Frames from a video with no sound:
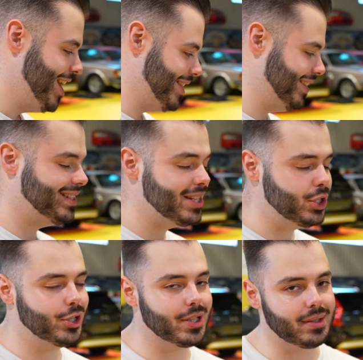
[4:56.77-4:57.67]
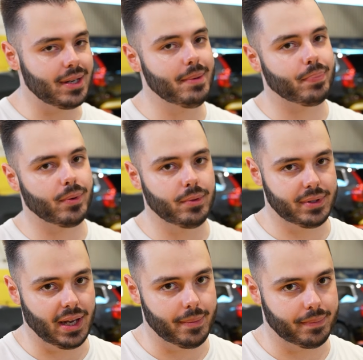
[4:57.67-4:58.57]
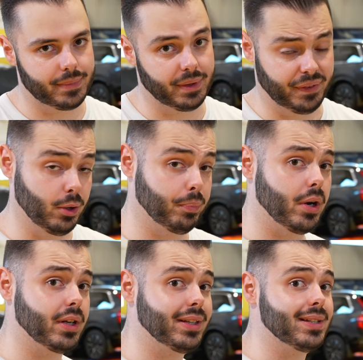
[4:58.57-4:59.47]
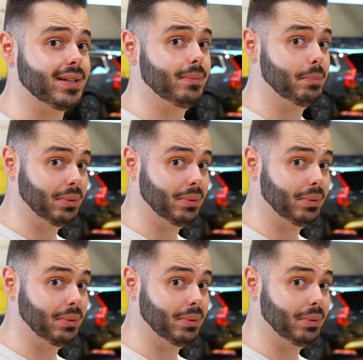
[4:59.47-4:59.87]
This is just a prototype. The final product is going to be